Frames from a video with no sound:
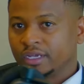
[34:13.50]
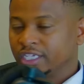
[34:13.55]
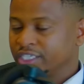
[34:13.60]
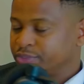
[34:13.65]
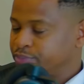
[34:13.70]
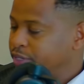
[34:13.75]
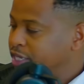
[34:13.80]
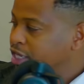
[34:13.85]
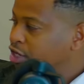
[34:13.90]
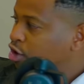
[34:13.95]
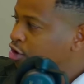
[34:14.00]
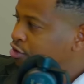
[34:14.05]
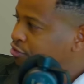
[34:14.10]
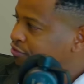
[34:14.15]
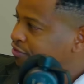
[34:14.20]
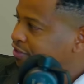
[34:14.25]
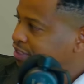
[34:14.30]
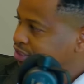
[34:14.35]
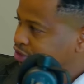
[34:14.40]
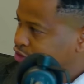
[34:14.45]
Speaking
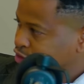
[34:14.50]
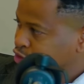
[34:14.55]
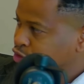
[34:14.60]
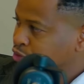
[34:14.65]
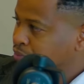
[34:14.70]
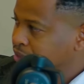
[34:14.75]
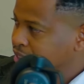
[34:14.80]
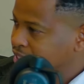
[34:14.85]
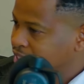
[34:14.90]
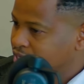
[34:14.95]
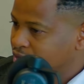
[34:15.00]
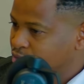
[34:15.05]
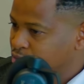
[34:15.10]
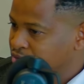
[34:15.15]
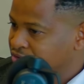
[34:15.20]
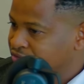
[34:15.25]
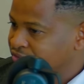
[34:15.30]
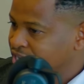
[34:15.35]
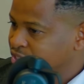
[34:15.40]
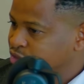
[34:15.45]
of social media,
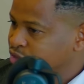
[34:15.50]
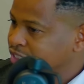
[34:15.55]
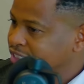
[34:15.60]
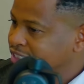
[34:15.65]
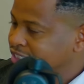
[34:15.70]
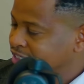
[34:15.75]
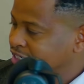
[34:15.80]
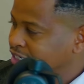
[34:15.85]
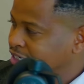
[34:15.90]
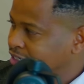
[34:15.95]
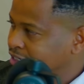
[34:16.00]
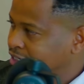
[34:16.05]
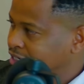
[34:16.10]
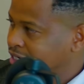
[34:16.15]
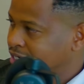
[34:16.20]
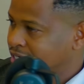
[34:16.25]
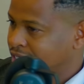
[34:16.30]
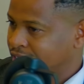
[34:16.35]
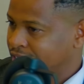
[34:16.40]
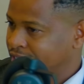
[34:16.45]
we've actually seen
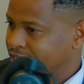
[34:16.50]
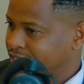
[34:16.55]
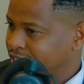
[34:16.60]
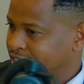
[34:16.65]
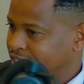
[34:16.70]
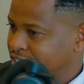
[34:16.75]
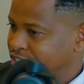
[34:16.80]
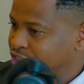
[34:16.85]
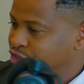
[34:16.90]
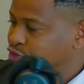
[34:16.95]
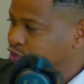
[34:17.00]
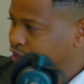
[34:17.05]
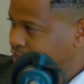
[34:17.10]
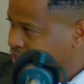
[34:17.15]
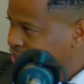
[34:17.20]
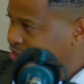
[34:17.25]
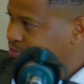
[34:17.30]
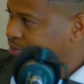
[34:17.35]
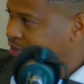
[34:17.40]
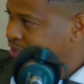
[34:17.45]
the
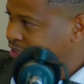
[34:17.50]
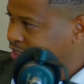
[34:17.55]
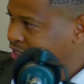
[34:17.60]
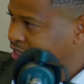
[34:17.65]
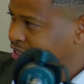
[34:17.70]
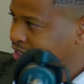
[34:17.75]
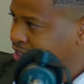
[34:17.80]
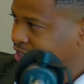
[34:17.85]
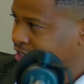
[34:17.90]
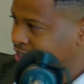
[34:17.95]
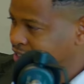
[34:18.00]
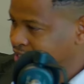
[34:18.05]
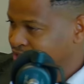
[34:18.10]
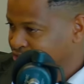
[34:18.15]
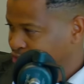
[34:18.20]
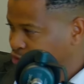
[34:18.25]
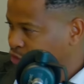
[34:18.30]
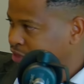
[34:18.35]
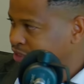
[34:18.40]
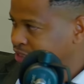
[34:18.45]
traders per se, the
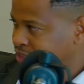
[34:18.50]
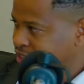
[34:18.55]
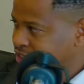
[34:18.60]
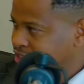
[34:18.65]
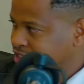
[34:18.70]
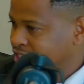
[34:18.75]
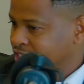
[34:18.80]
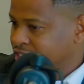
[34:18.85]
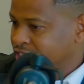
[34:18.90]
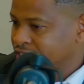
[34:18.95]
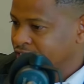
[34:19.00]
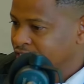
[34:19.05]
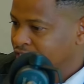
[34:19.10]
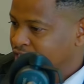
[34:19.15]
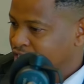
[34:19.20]
influencer traders,